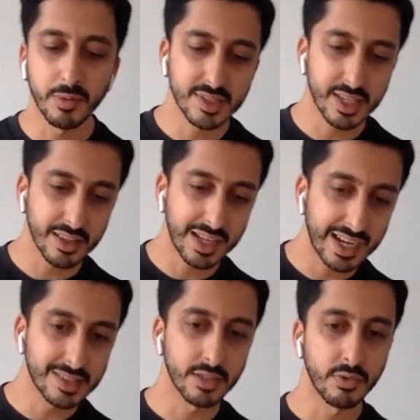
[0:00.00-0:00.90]
And I would say
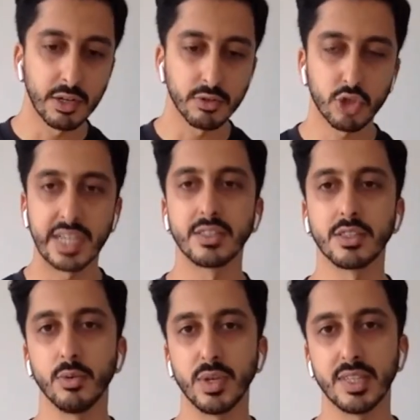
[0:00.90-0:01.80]
that is the real
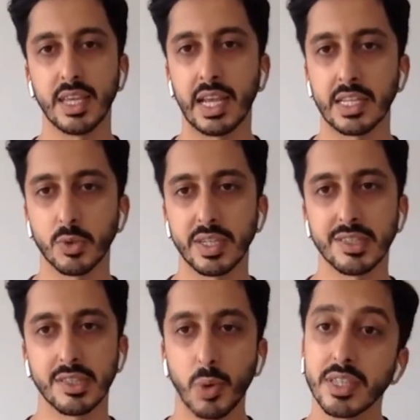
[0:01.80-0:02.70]
trend that we're seeing in
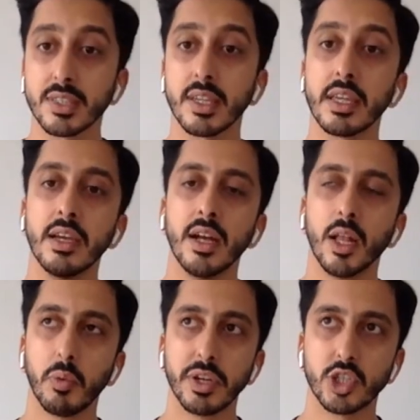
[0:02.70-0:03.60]
2020,
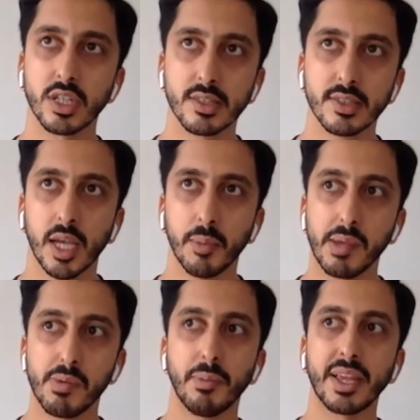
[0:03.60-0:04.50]
which is
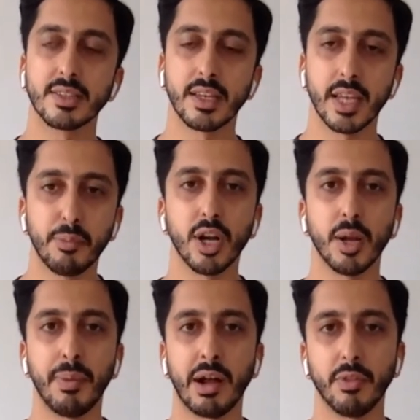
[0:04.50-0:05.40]
people are being
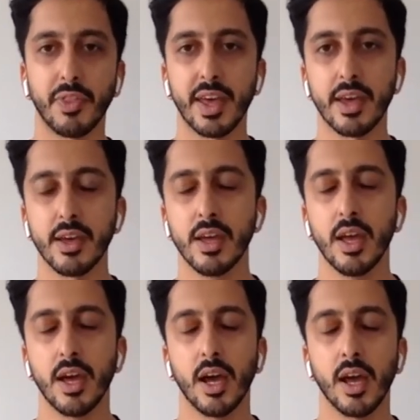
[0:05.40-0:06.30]
deliberate about their
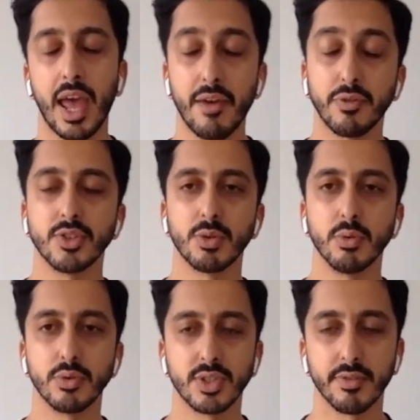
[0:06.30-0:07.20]
efforts
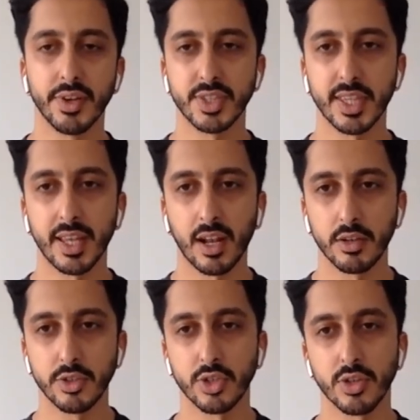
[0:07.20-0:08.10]
towards diversity and
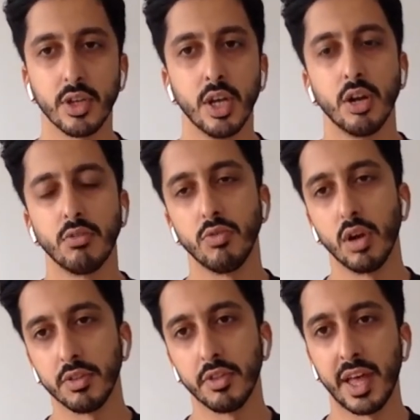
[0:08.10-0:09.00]
inclusion,
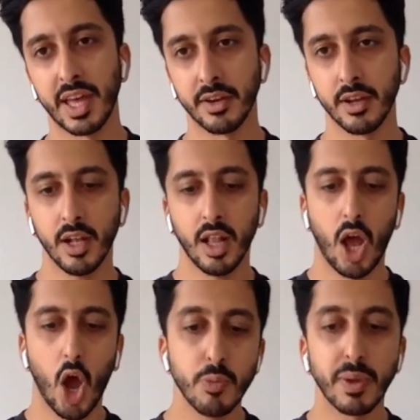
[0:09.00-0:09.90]
rather than
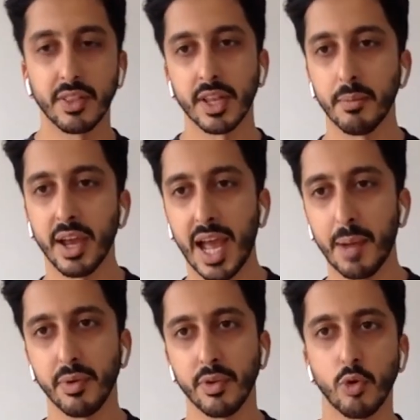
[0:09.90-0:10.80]
hoping that it might
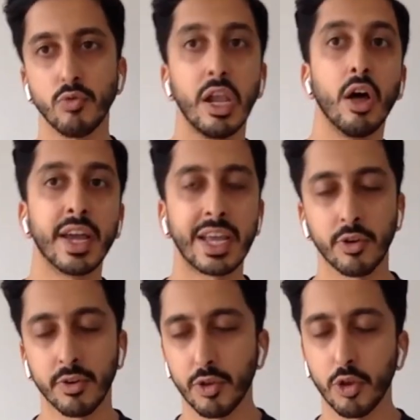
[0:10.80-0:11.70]
happen or
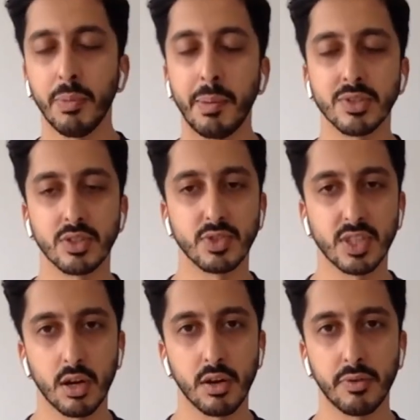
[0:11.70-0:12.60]
relying on a few members of
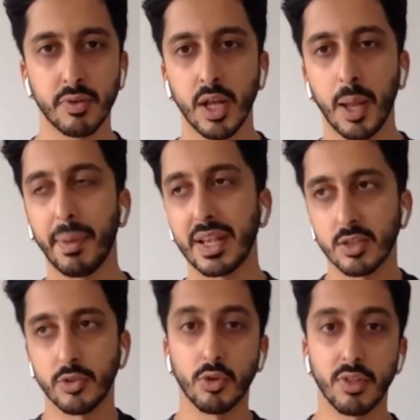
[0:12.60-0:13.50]
staff
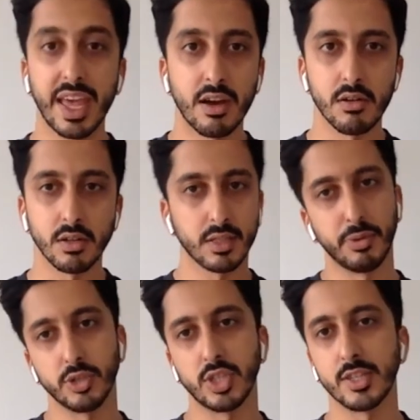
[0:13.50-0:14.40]
based on who they are
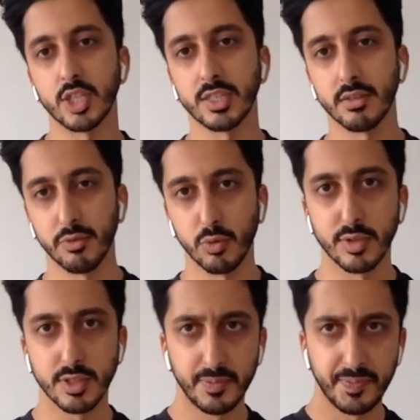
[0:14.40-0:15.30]
to push the agenda
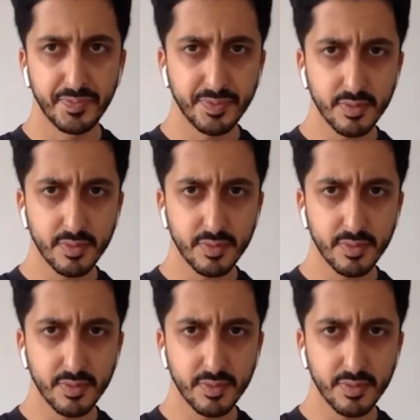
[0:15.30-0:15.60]
forward.